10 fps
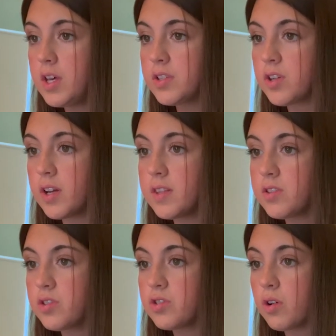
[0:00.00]
Sorry
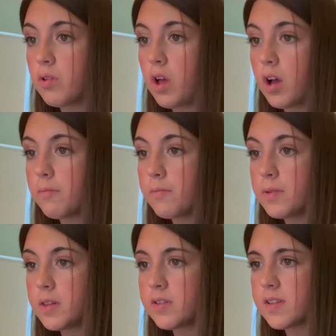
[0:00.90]
this is so long,
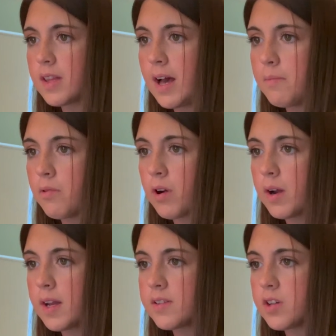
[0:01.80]
but there's a lot more
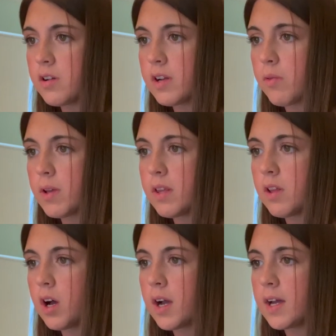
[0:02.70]
and it's already really long.